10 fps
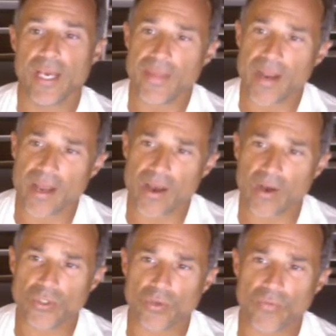And then I
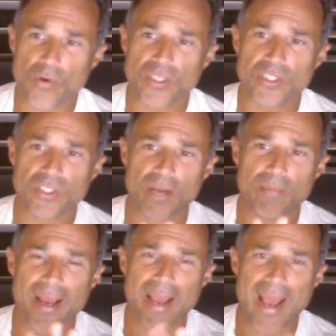also focused on
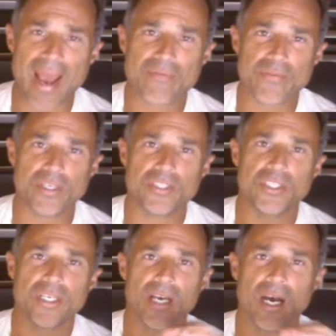my average
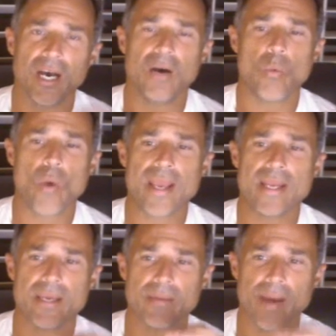
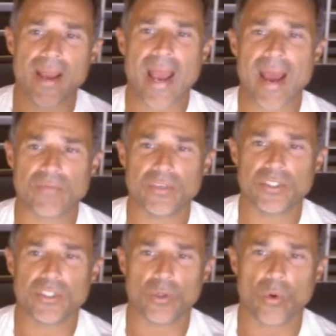weight and my average
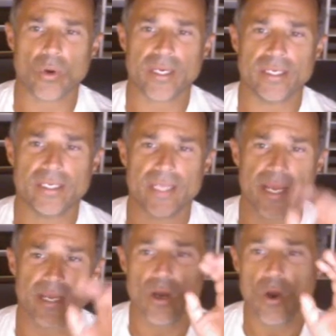caloric intake.